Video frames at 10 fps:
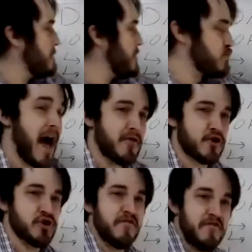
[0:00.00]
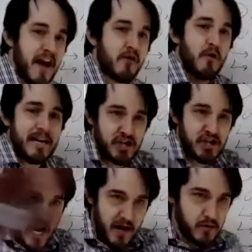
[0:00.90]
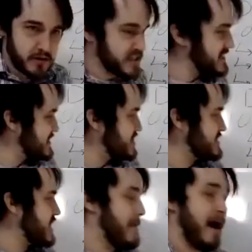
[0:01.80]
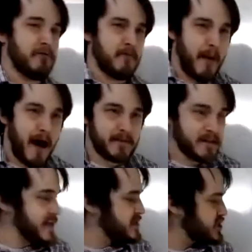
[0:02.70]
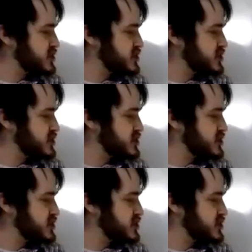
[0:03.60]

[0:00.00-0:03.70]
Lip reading: but rather very general decisions about the population.